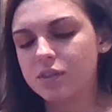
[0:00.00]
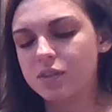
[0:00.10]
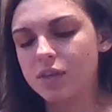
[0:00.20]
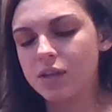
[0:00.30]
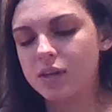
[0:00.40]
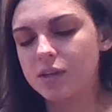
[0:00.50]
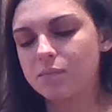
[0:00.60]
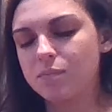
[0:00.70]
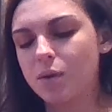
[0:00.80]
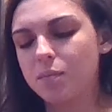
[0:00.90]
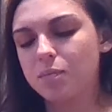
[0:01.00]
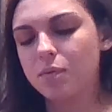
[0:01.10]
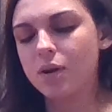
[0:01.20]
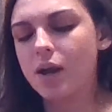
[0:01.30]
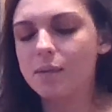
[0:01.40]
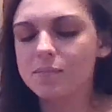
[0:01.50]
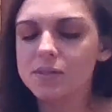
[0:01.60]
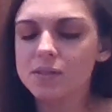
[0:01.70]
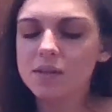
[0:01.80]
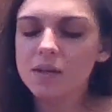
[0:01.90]
it
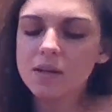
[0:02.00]
perhaps,